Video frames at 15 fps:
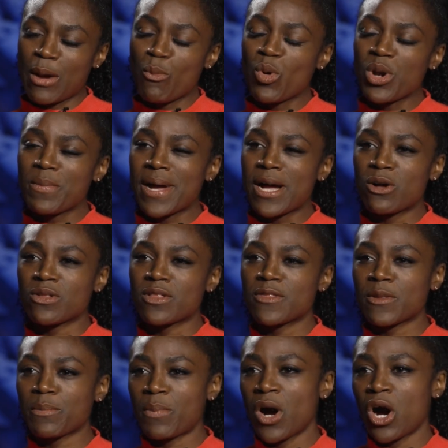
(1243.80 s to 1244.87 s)
And what about
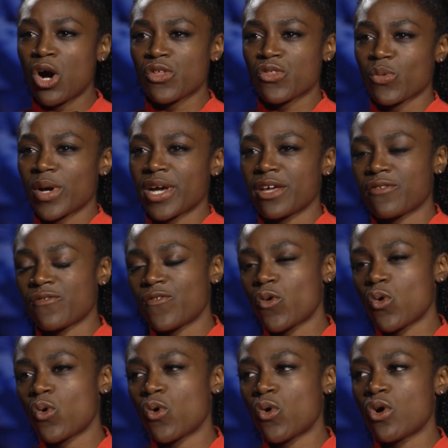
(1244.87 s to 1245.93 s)
the pathway
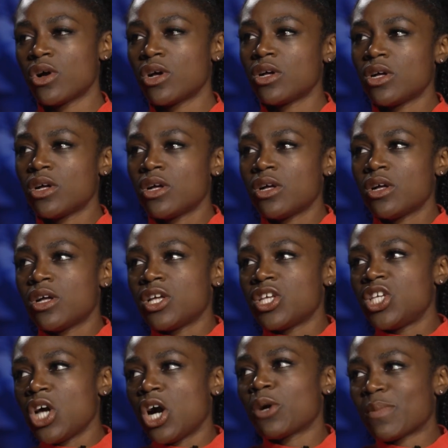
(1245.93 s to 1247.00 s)
for
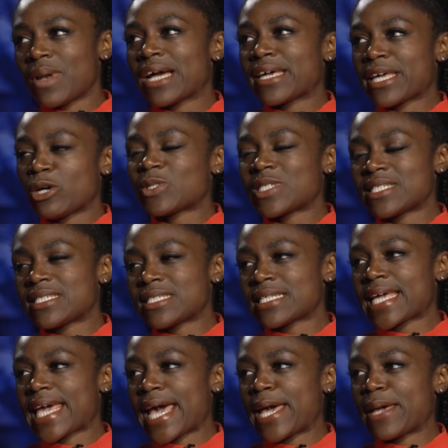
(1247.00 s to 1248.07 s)
young black girls into
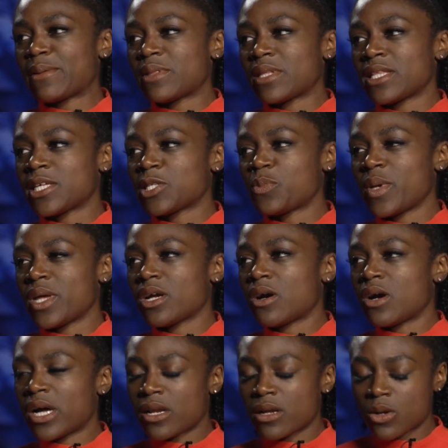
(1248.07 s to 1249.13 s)
the game? There's been
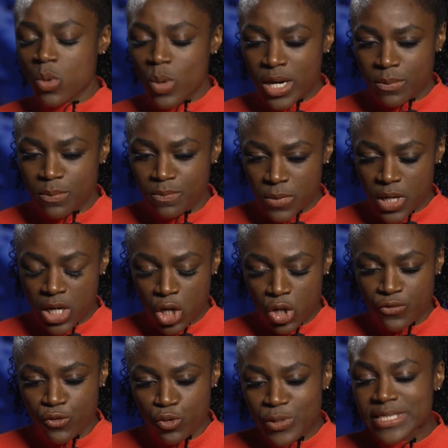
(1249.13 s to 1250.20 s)
quite a lot
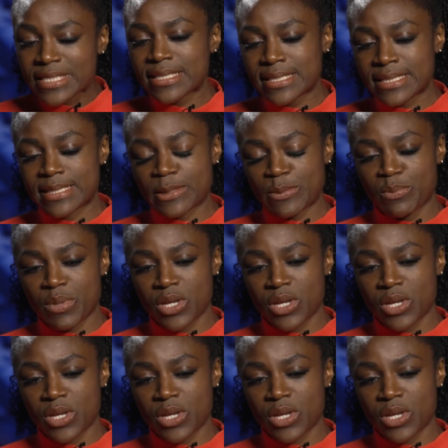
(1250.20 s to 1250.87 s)
of criticism